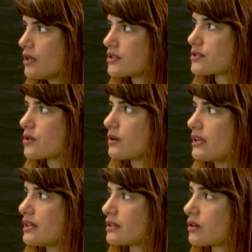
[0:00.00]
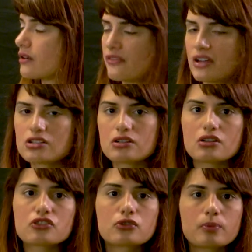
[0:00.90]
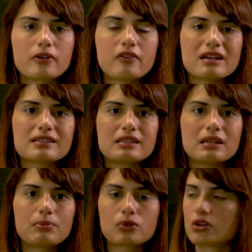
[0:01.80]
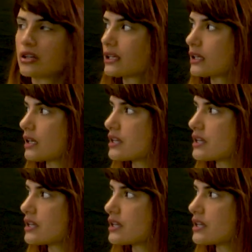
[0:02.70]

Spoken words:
So in conventional supervised deep learning